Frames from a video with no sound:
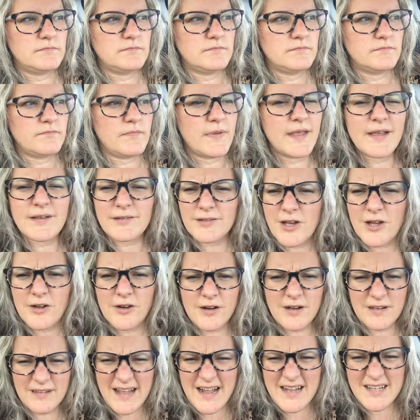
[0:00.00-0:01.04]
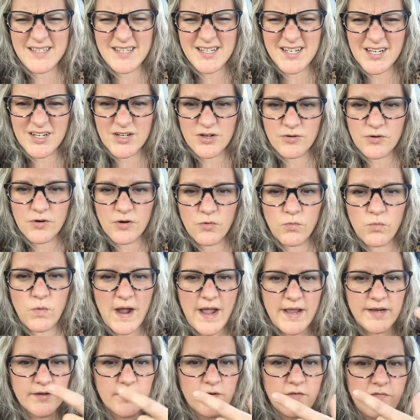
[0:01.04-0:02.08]
make longer elastic or
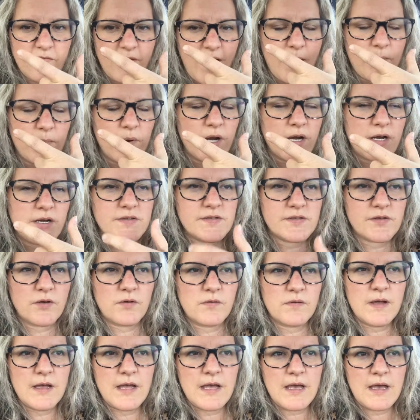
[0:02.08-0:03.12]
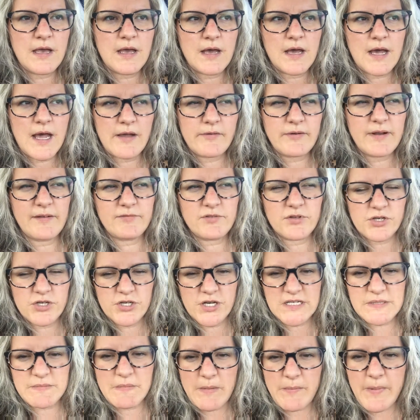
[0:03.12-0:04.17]
wider fabric. So I would have to
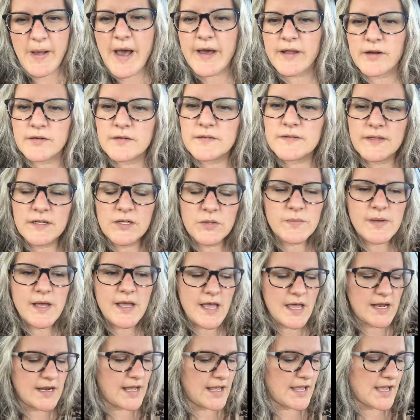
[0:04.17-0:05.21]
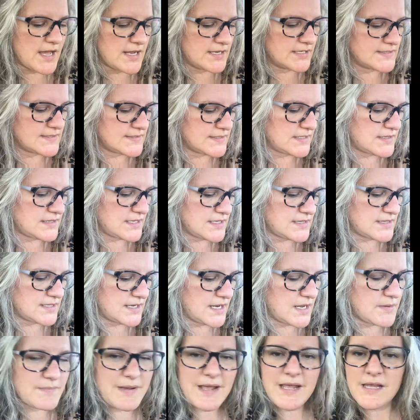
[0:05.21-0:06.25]
adjust my pattern a little bit, and I honestly think that
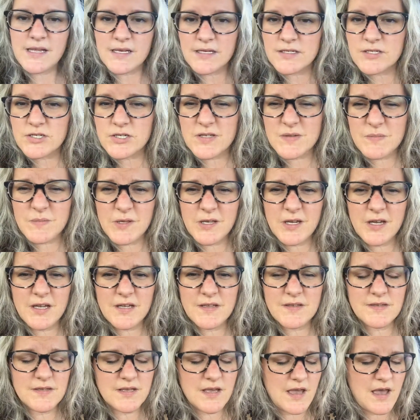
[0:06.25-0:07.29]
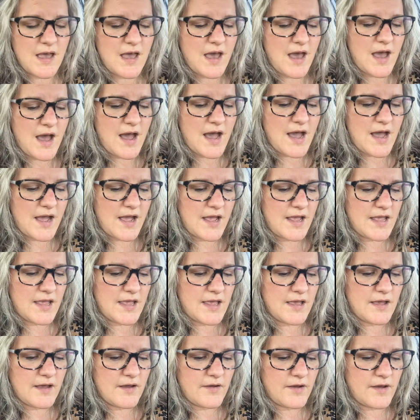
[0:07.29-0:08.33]
I might, just because I